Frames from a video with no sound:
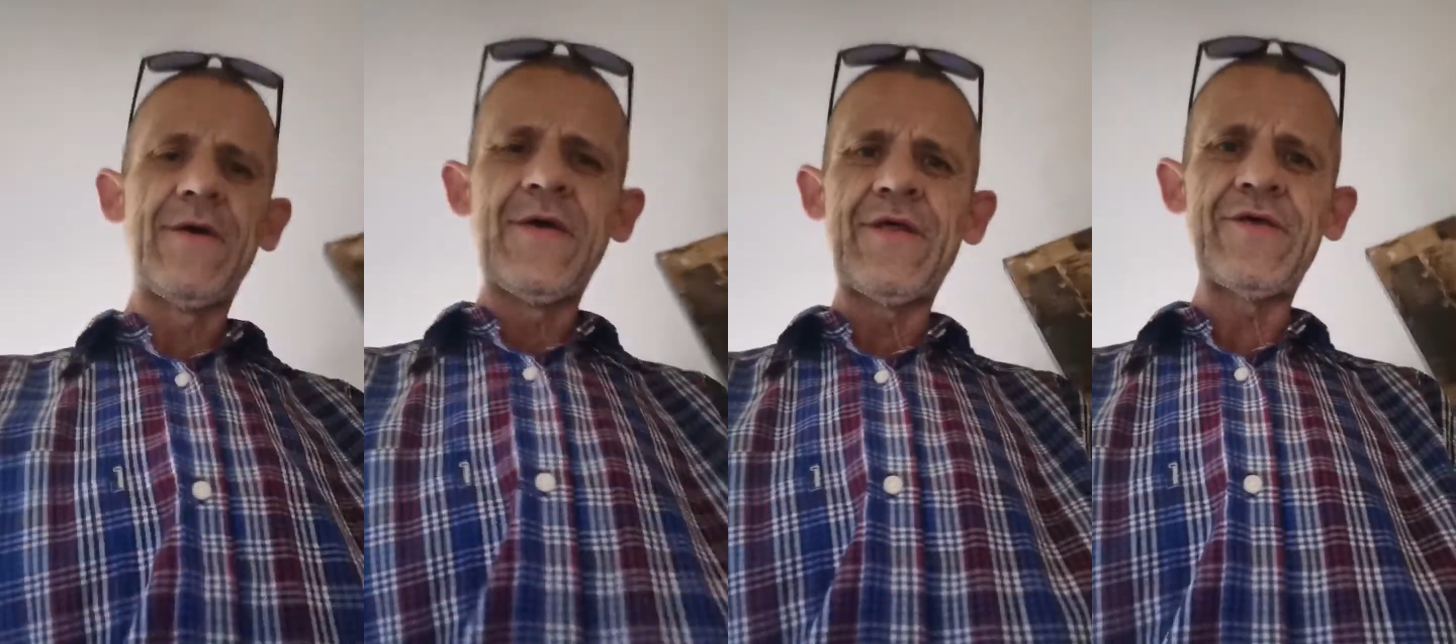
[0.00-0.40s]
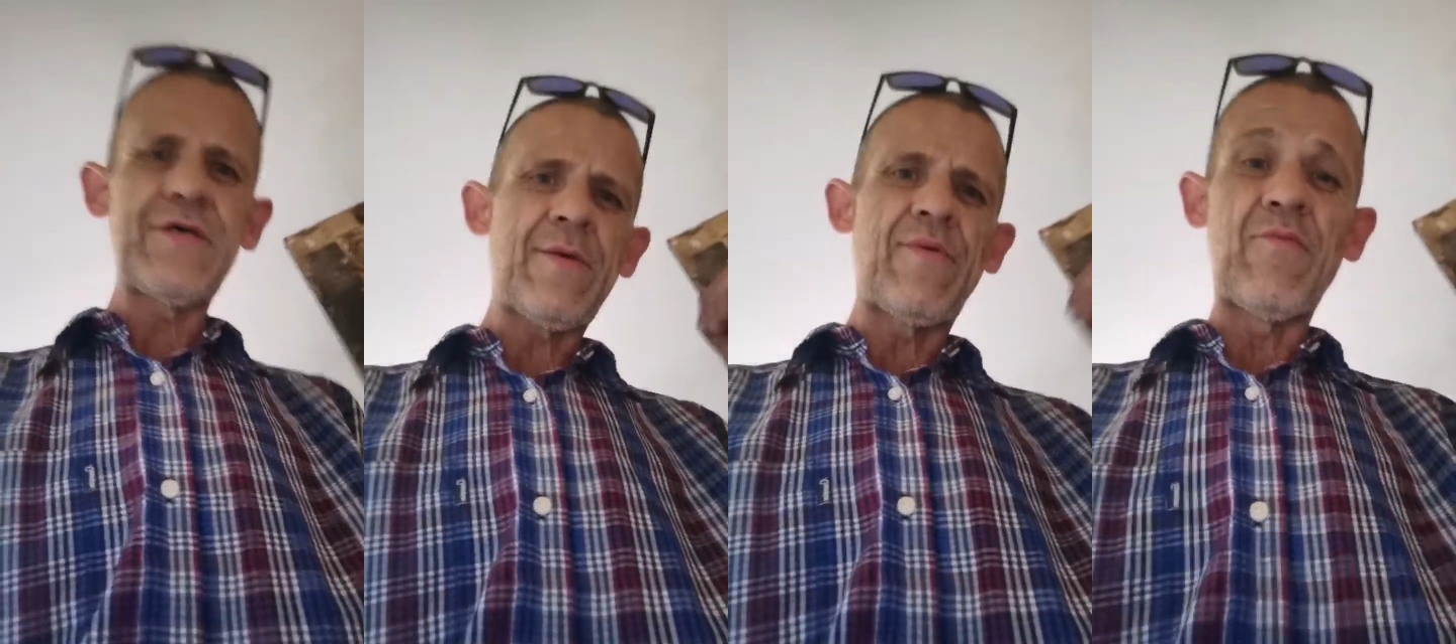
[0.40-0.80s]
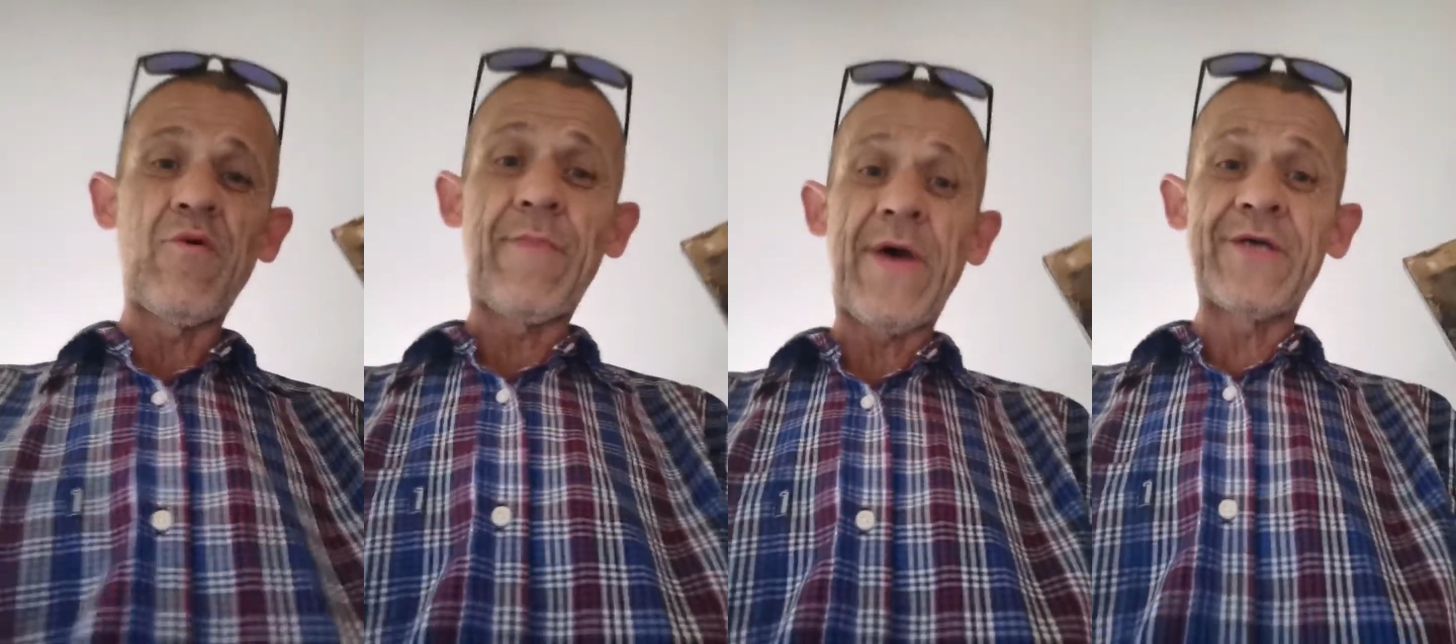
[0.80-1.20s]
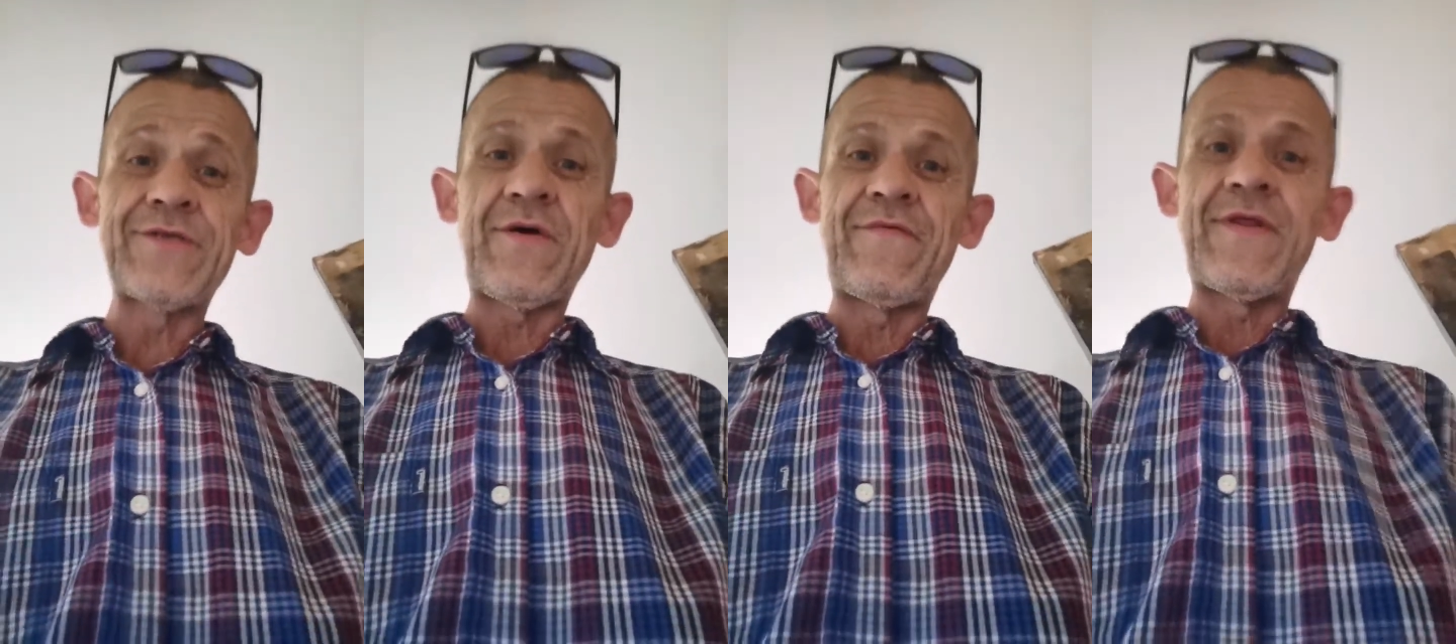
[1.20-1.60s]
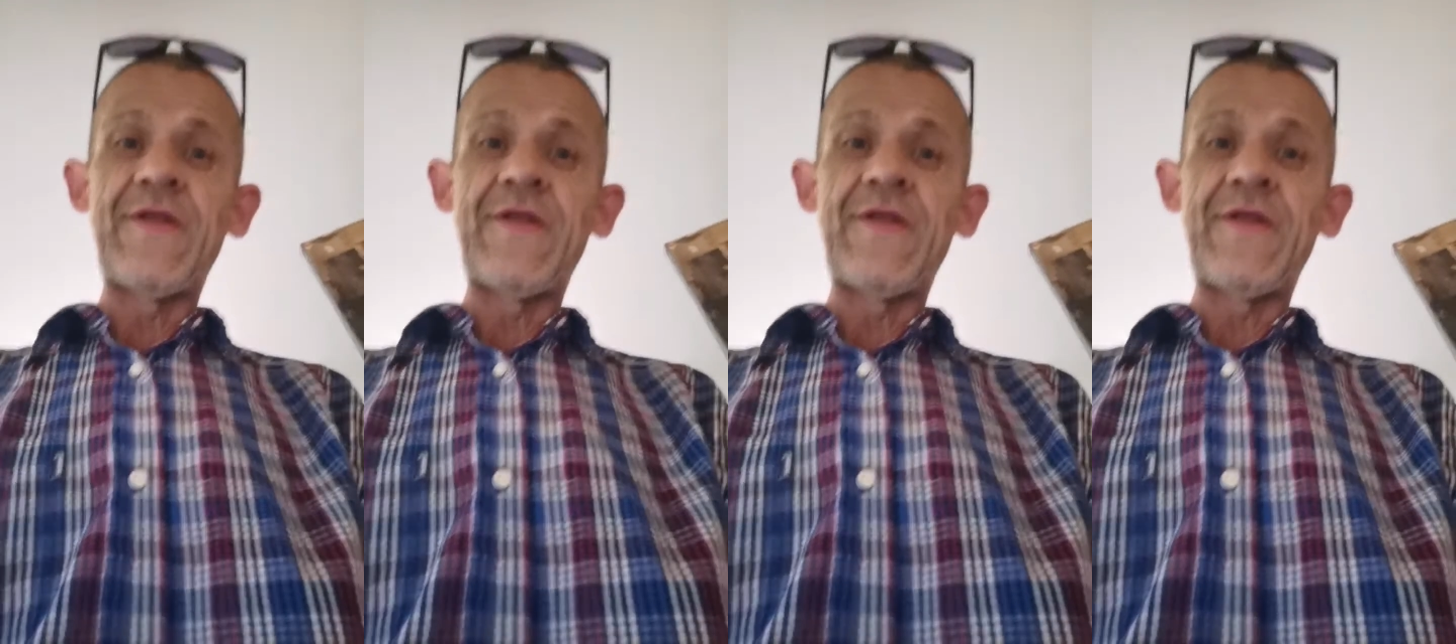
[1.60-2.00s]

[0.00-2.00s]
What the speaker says: There's a couple more bags over there.